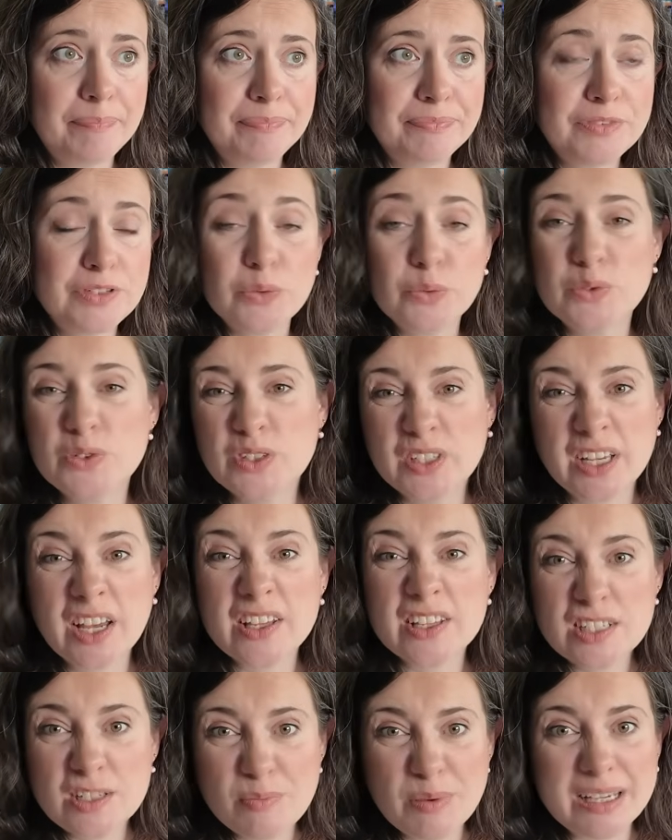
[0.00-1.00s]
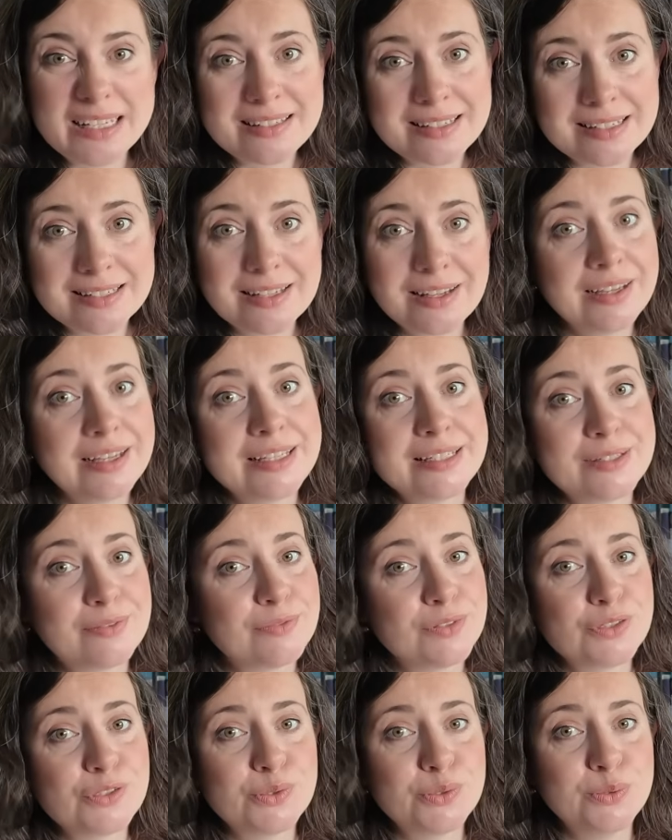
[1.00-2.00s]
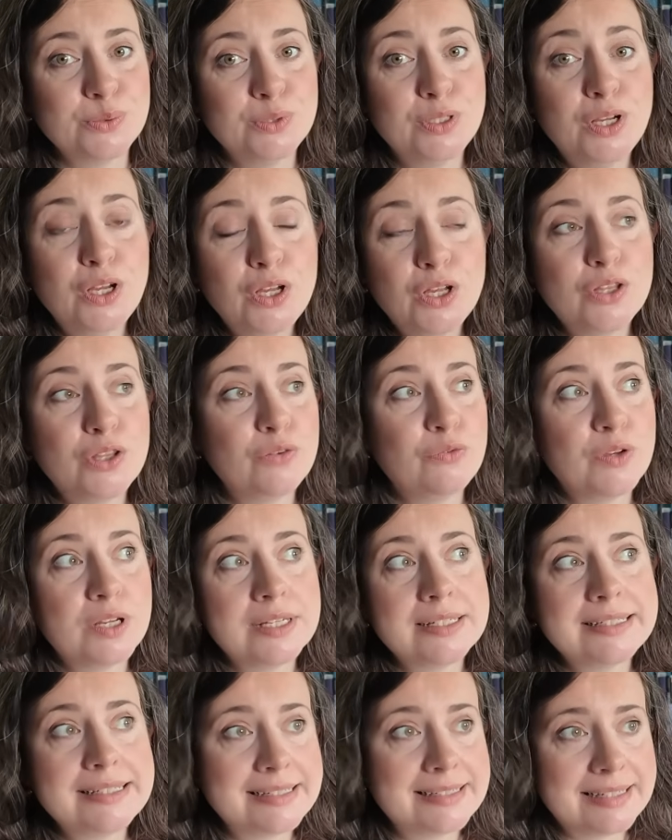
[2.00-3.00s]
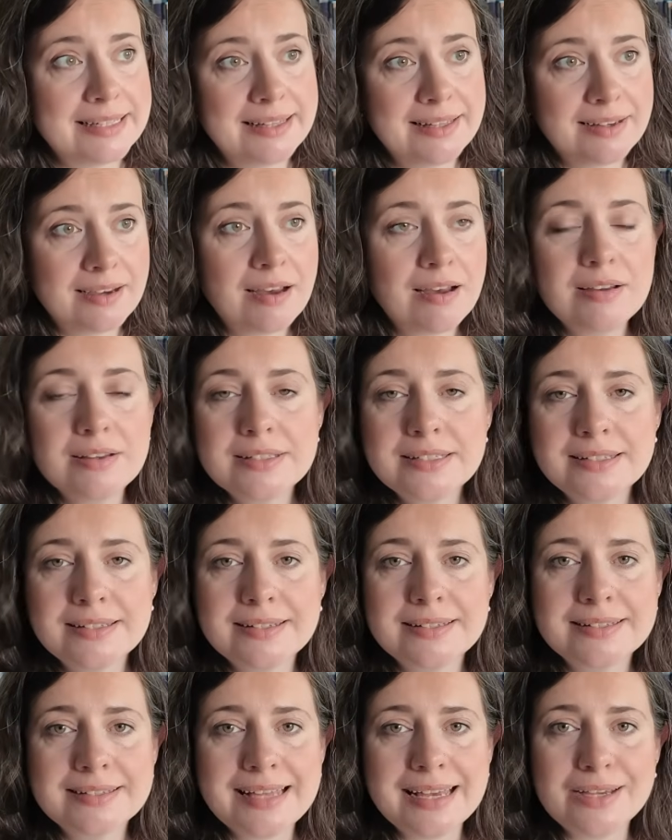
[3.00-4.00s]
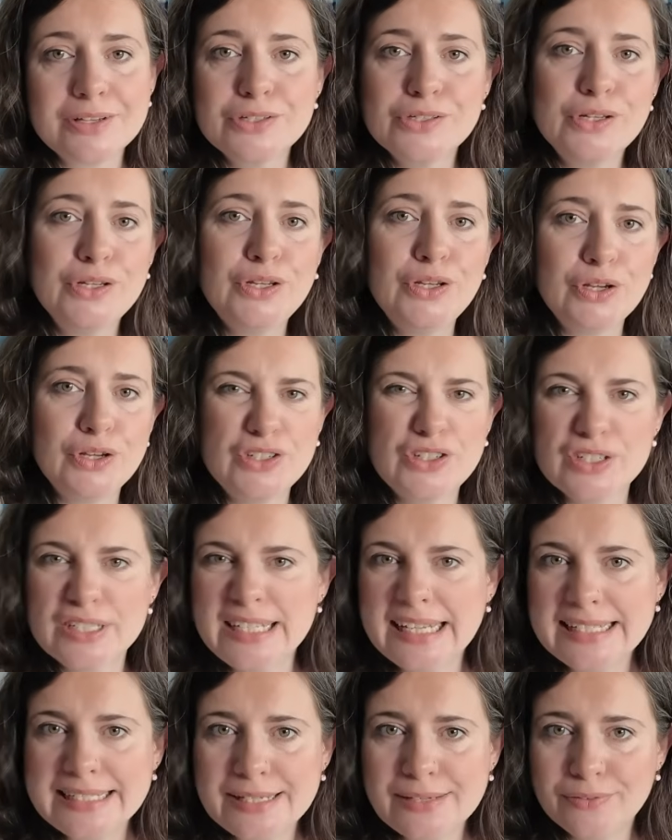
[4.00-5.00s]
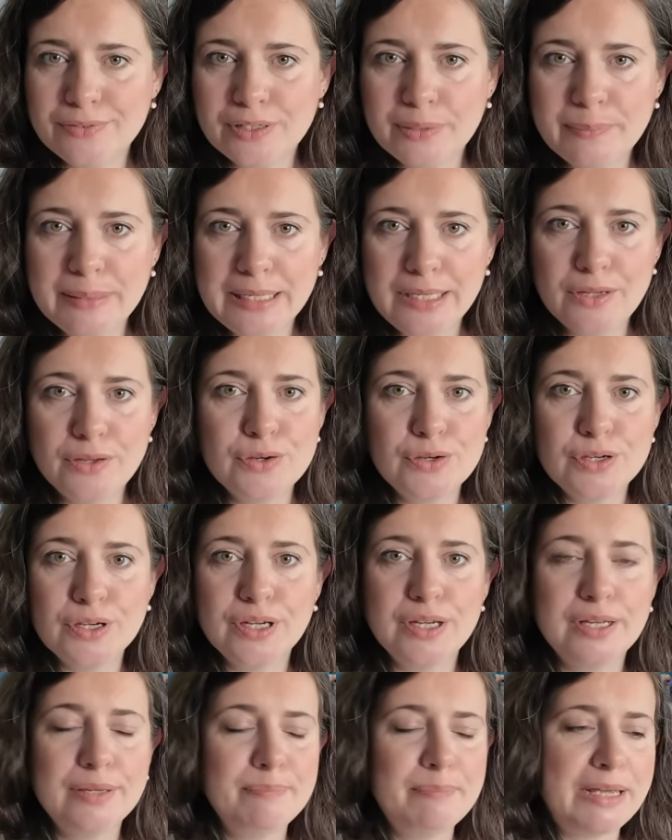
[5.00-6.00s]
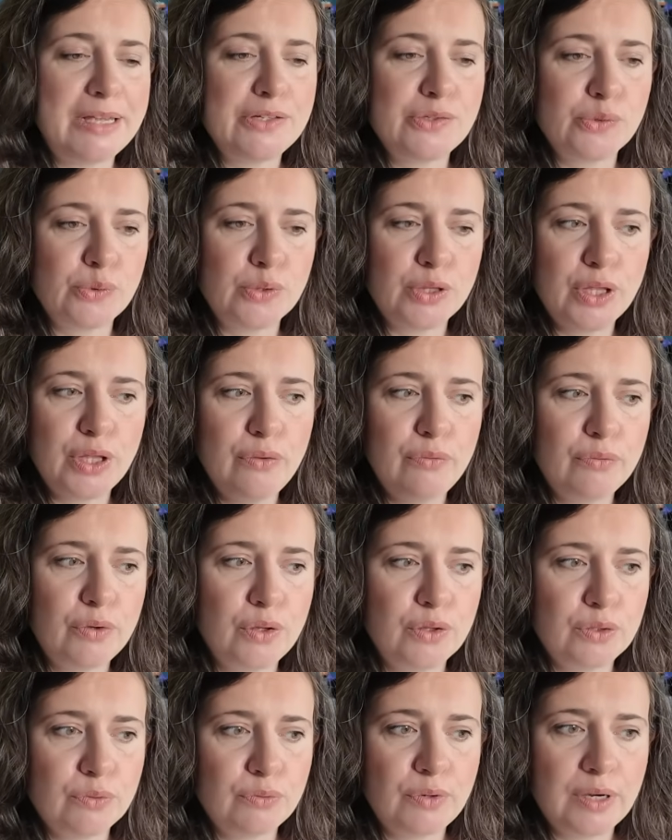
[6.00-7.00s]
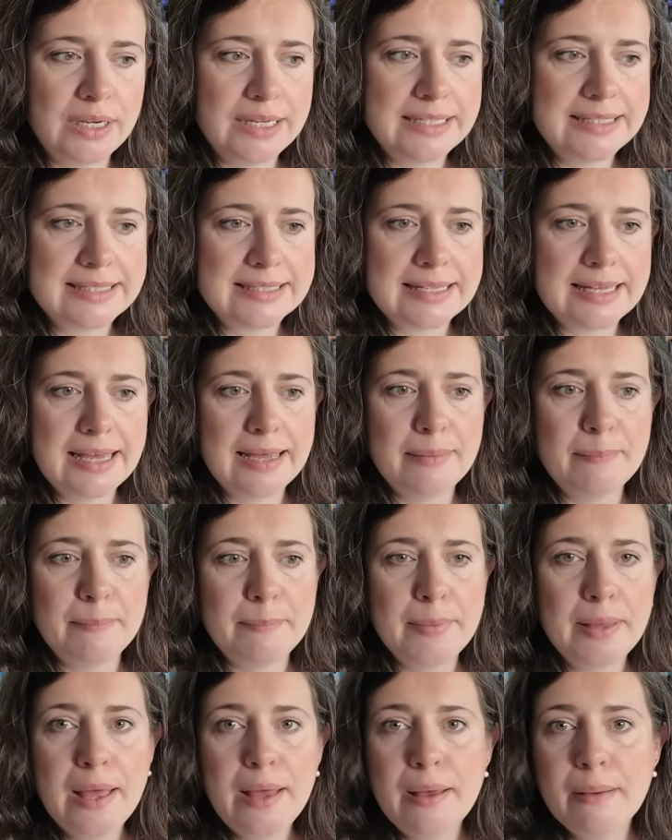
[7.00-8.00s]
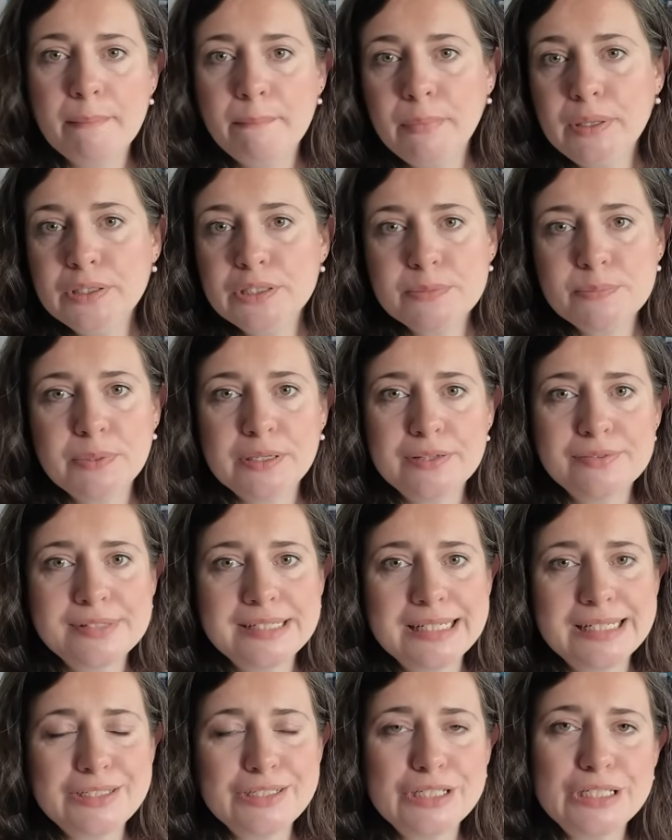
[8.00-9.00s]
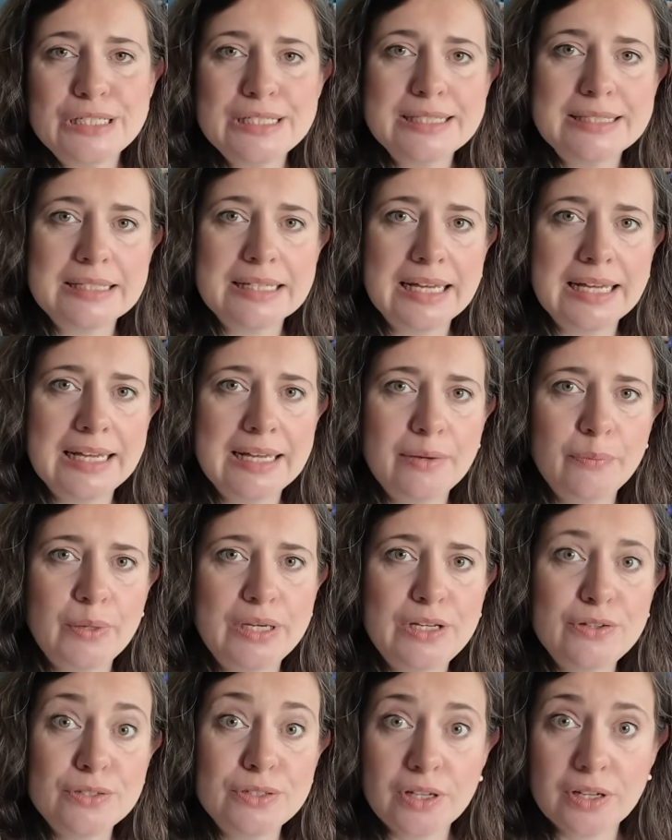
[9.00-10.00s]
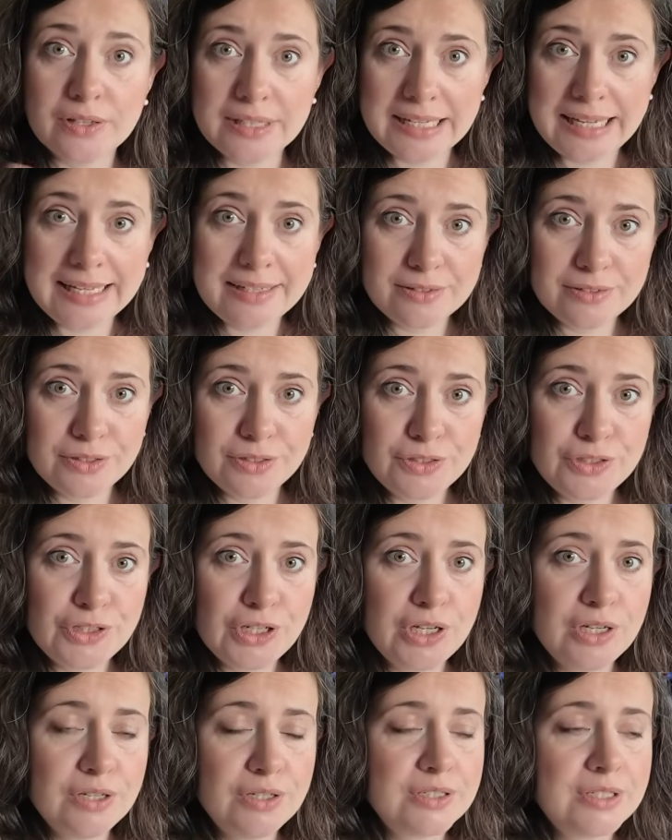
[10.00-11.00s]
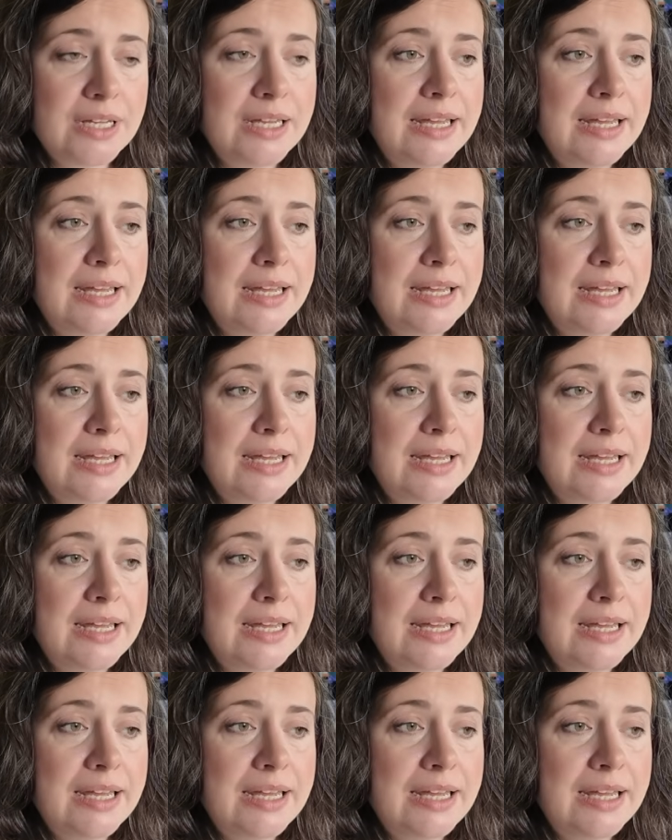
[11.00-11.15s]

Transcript: to customise the size of the shawl. The first is in the garter section. You can just knit it for a bit longer and make sure that you've got the right multiple of stitches when you start the next chart,